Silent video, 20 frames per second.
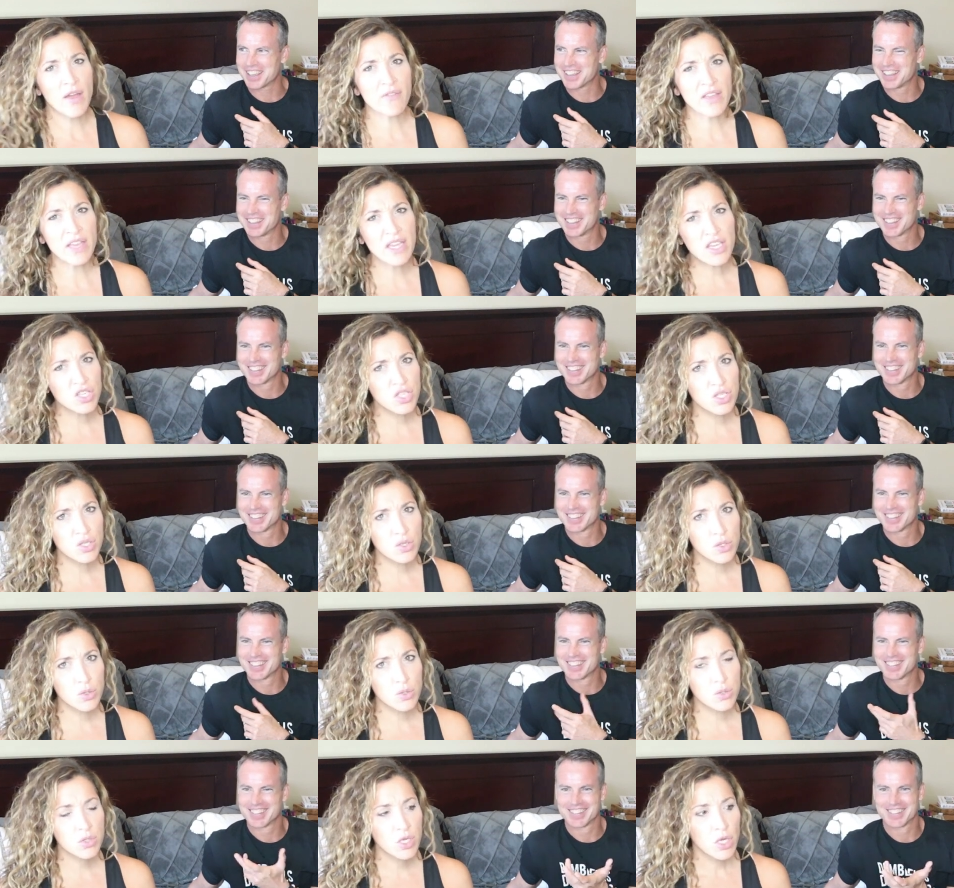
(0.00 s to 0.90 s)
Speaker 1: having
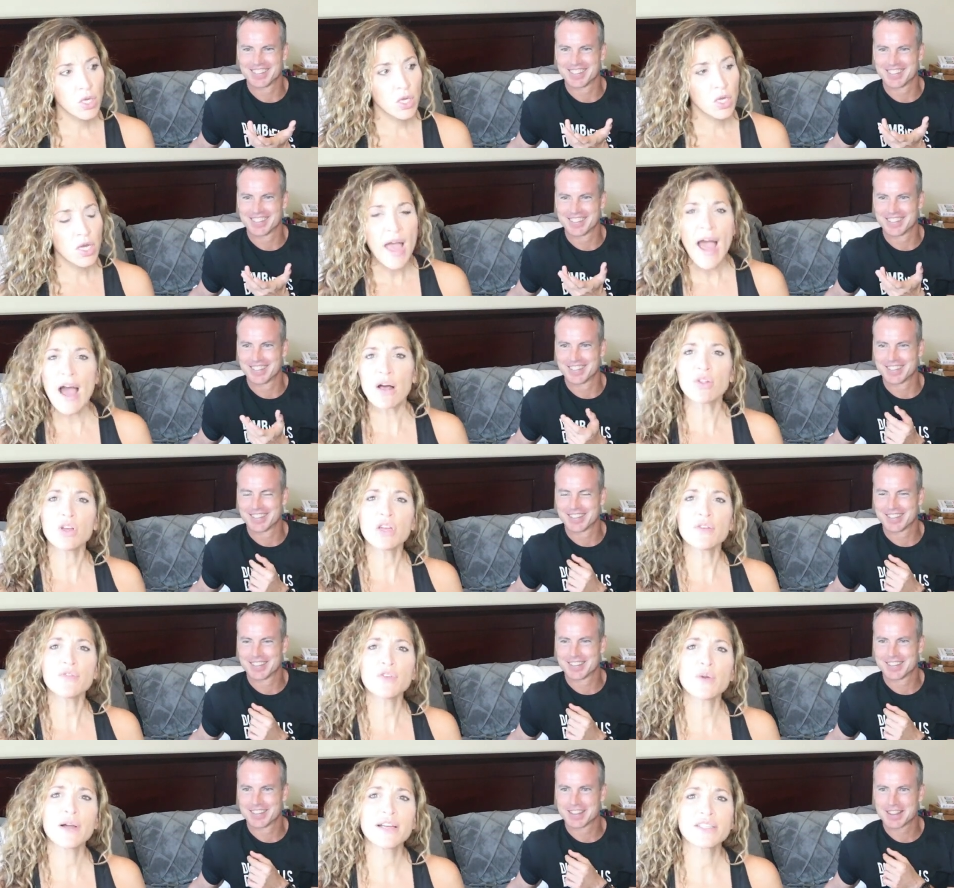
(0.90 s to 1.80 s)
issues? How
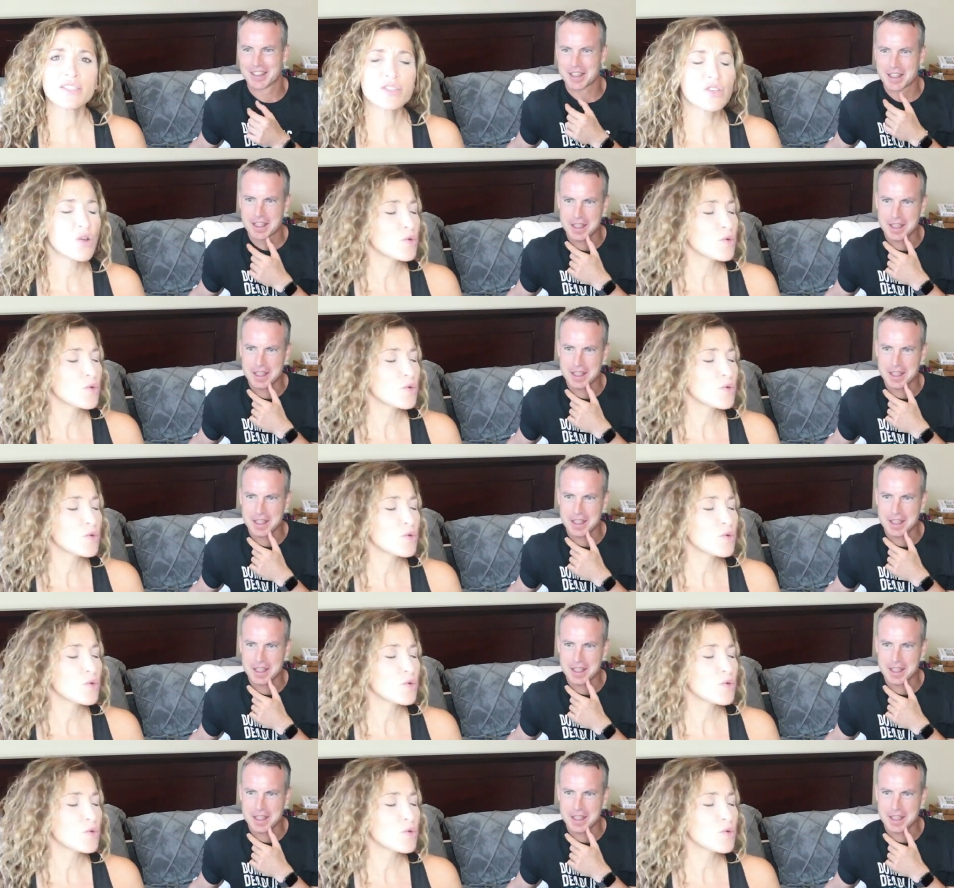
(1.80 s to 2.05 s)
long have you guys